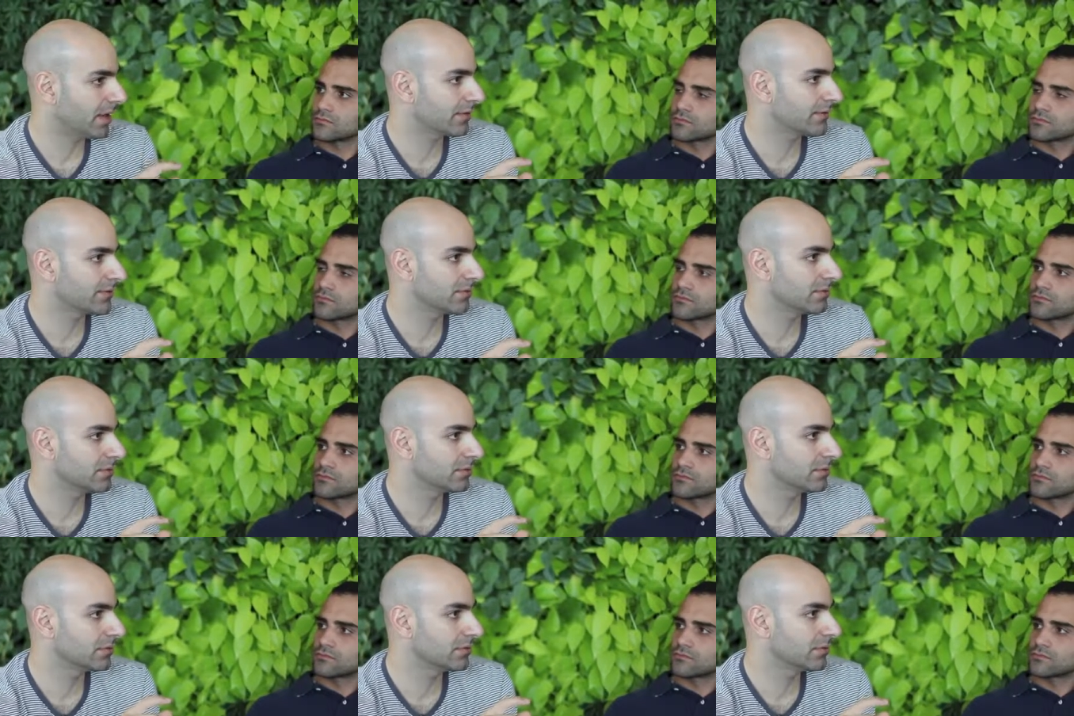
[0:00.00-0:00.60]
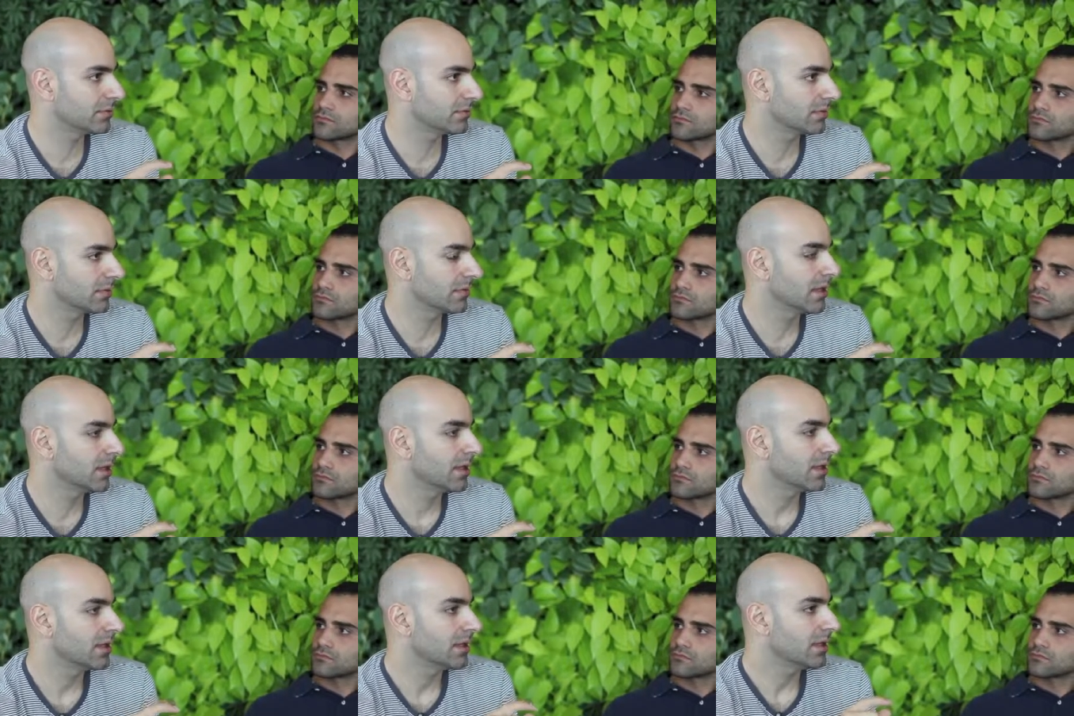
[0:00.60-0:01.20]
Speaker 1: part to
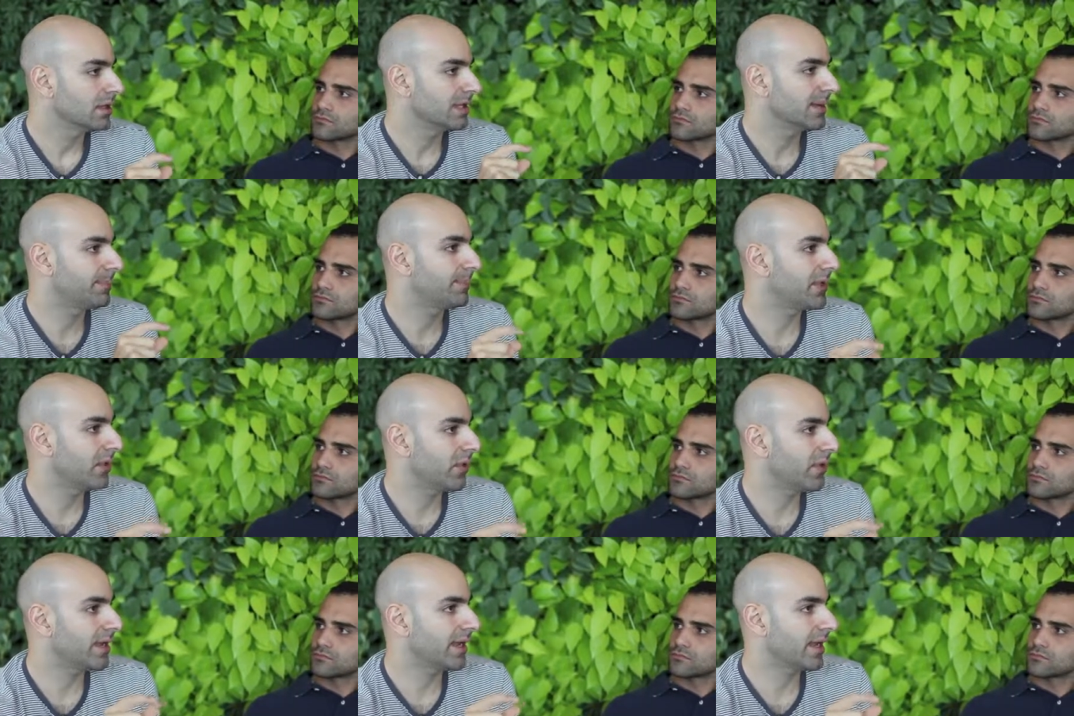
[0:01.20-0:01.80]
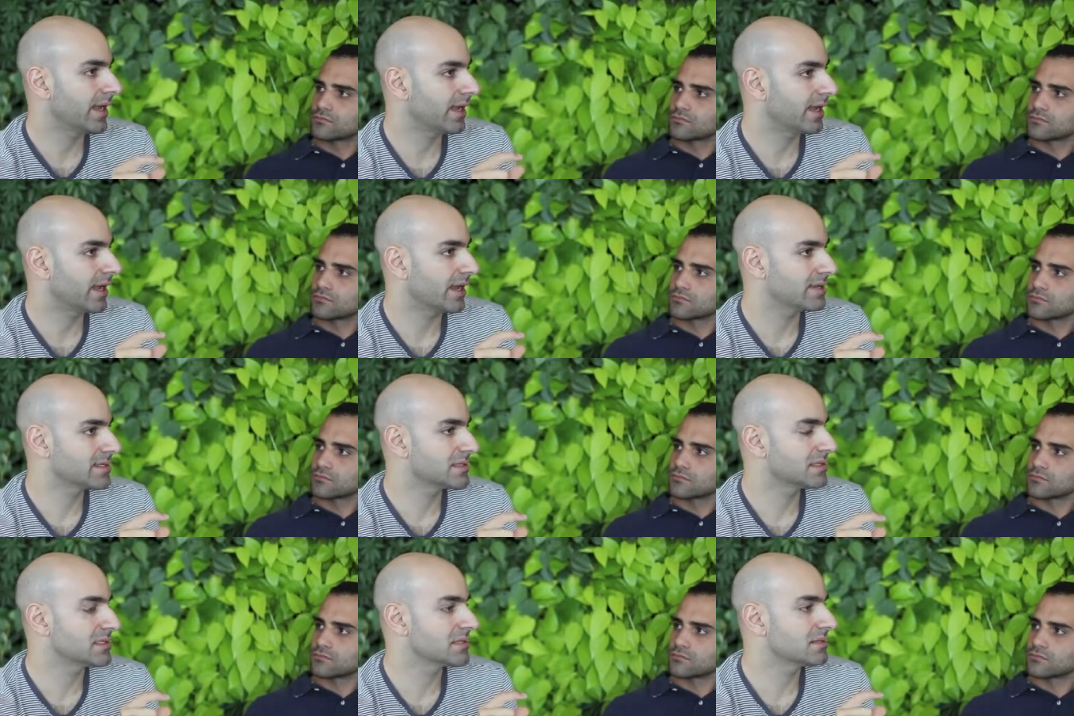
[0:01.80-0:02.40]
deploying
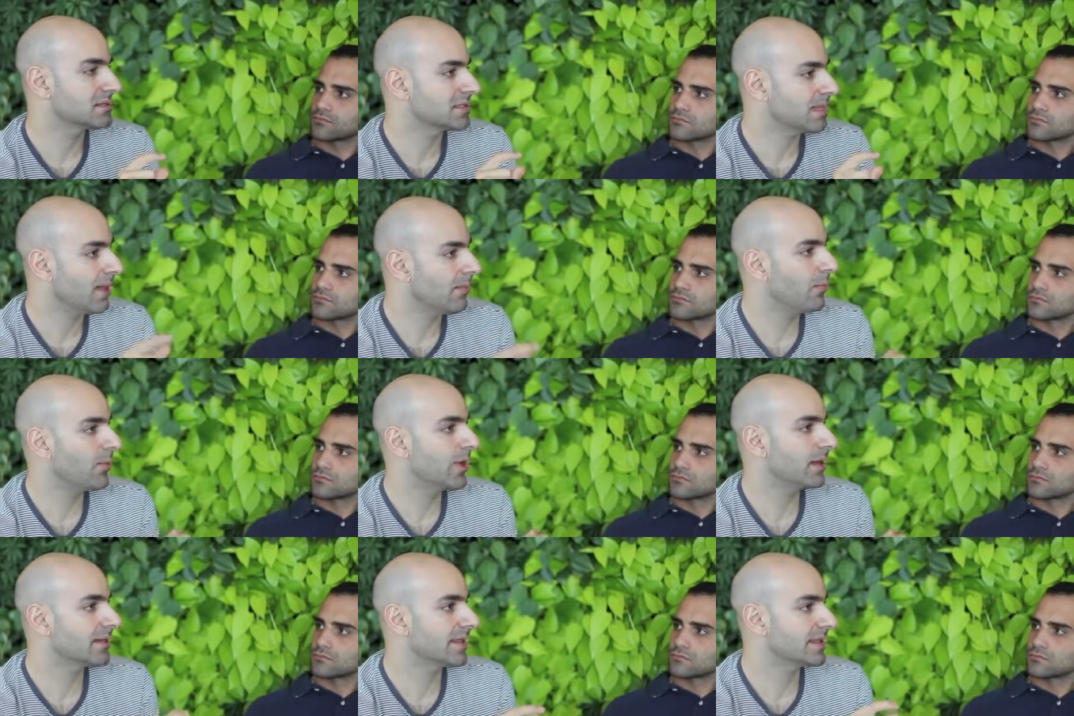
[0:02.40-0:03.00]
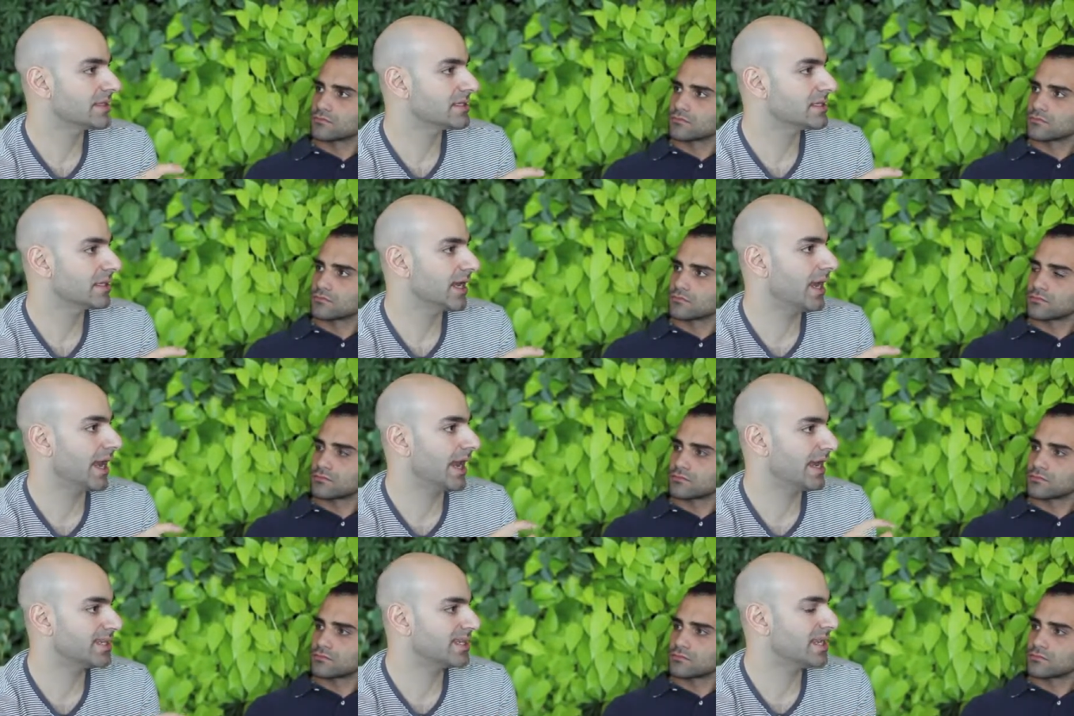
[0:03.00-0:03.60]
is somewhat, let's
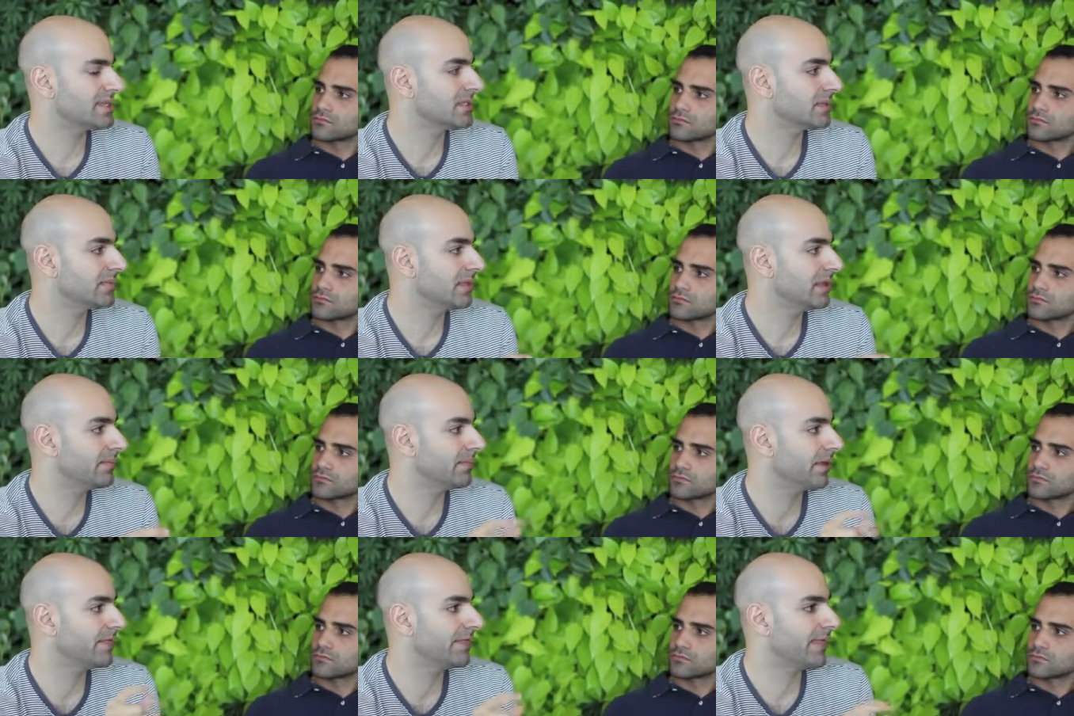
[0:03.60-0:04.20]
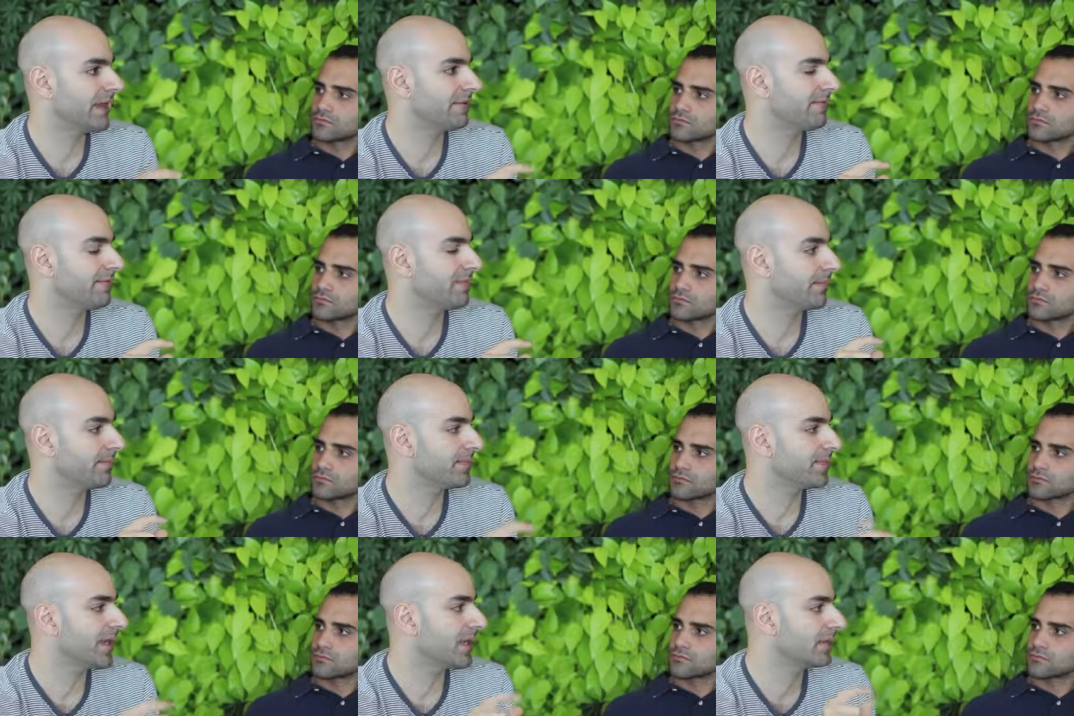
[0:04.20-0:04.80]
say, accessible, but then
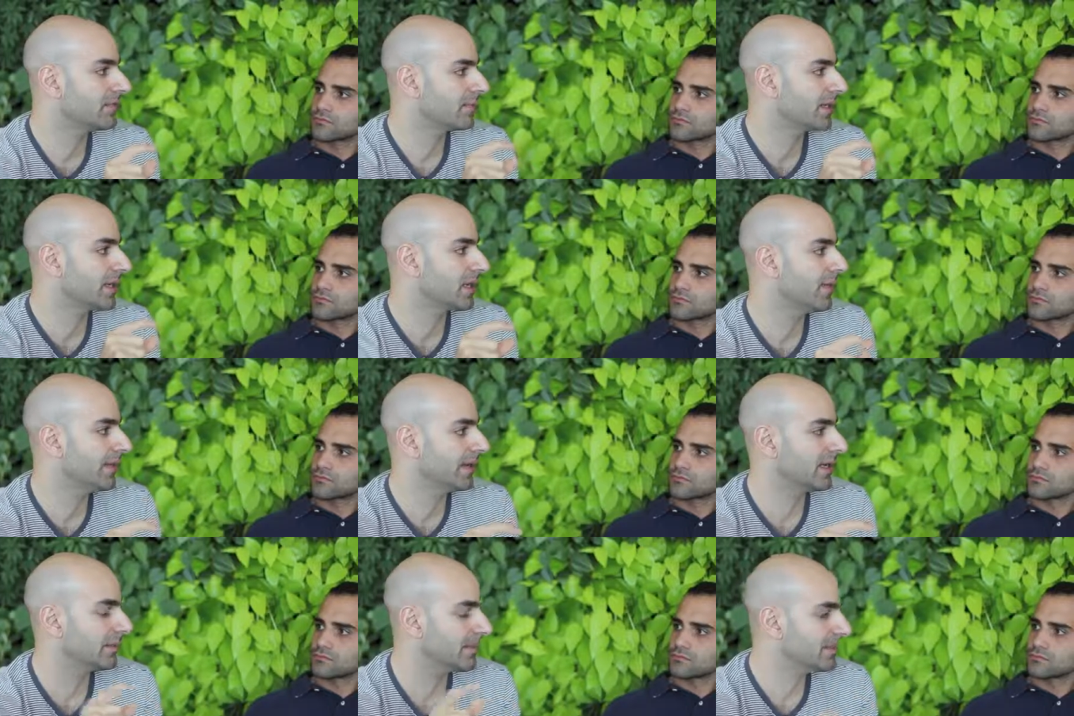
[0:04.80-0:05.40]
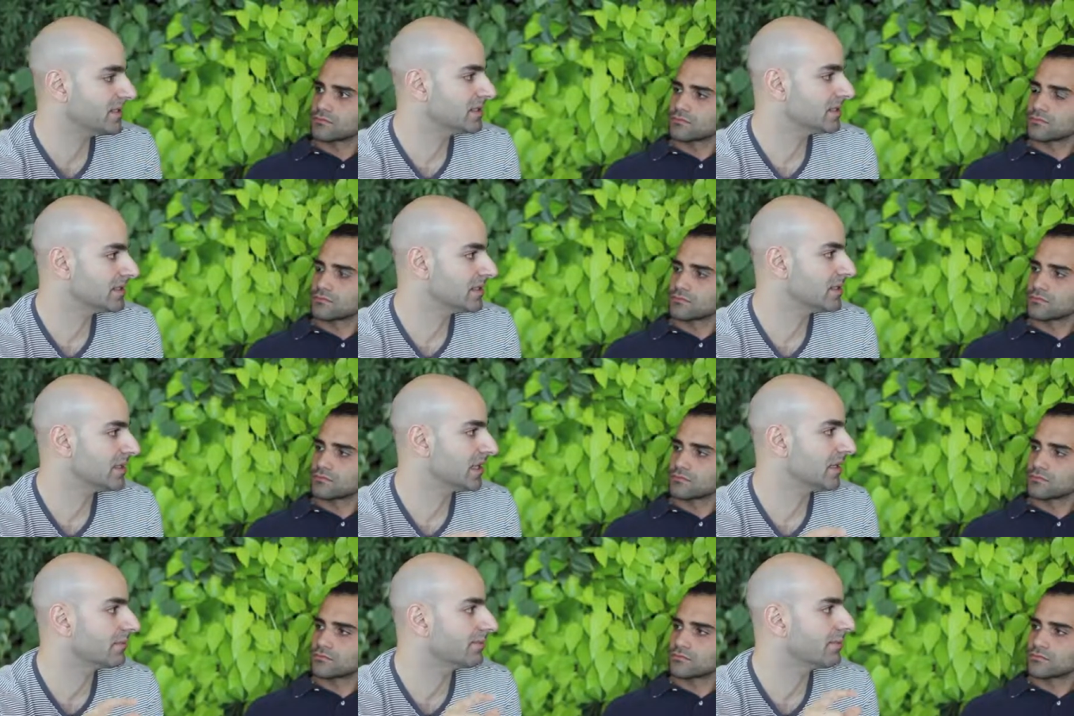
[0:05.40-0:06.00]
from that to becoming a
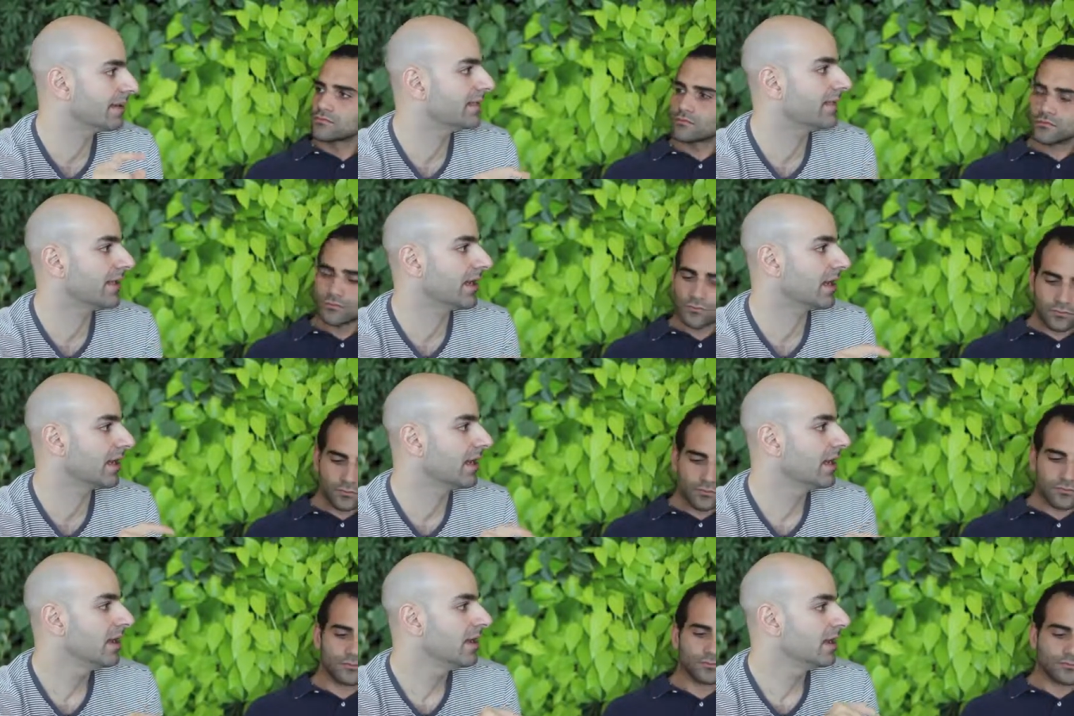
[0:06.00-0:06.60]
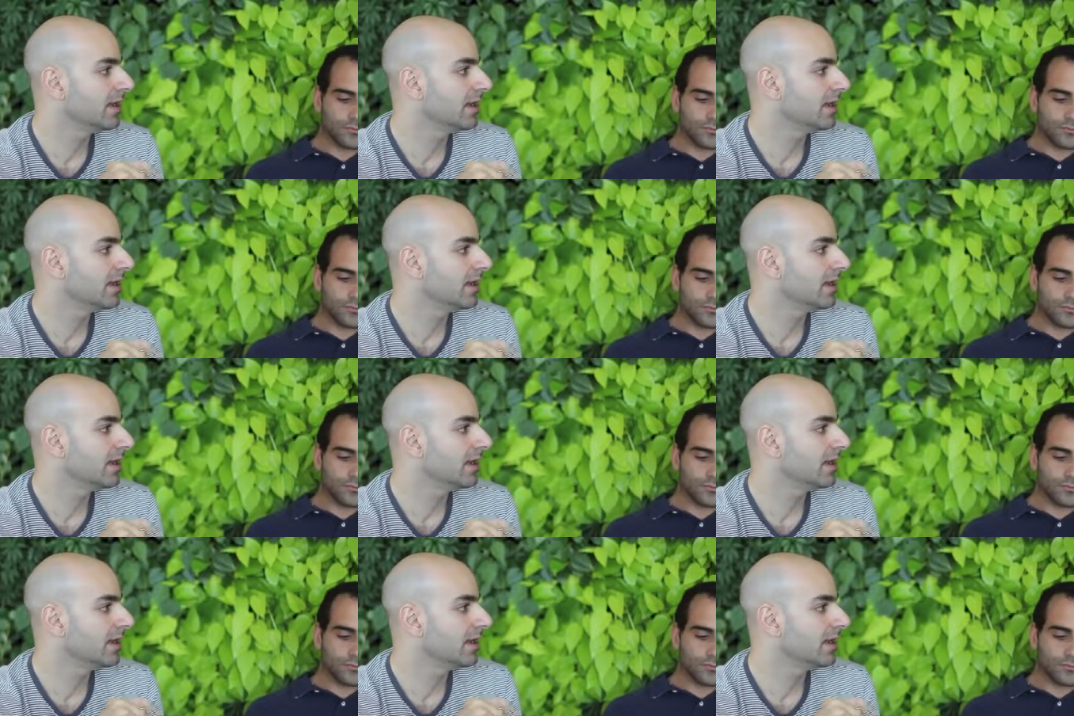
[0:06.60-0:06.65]
business and building